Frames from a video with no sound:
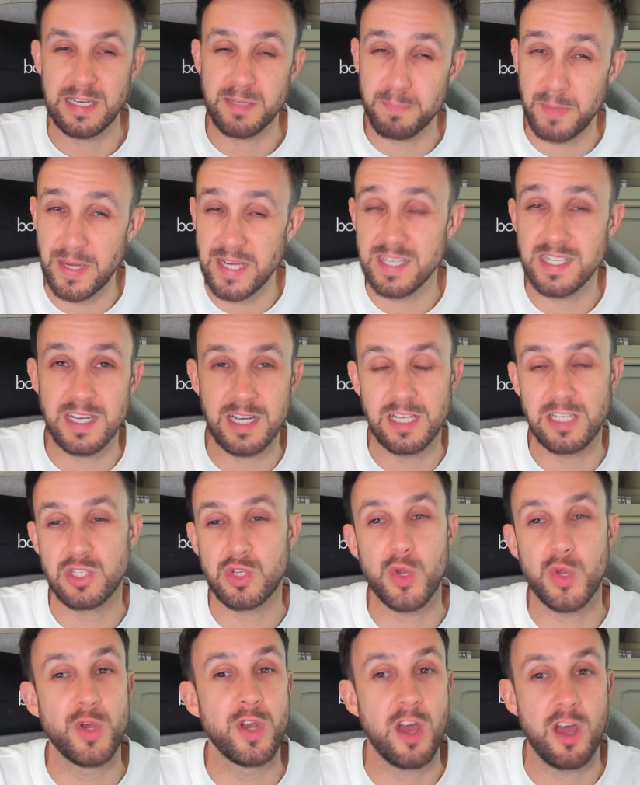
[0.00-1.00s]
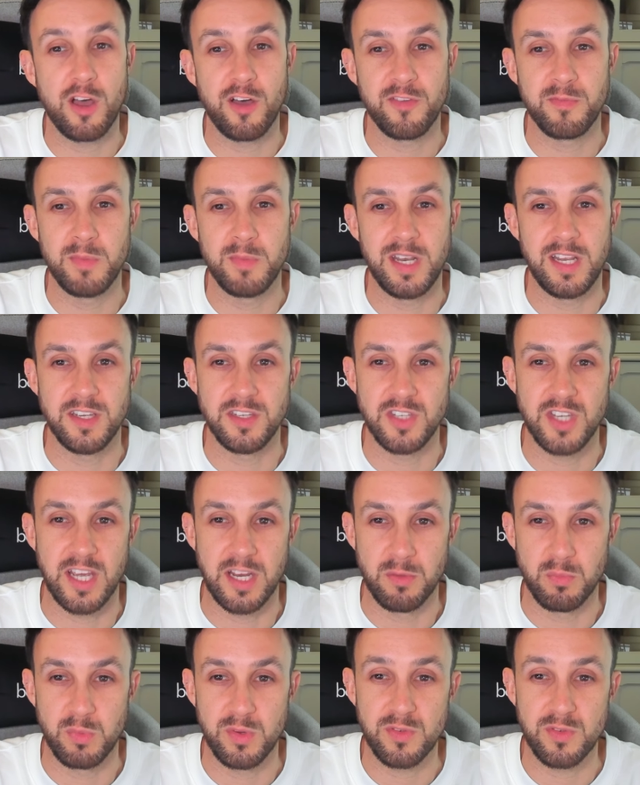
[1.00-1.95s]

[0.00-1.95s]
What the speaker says: It's basically 2.5 million yen.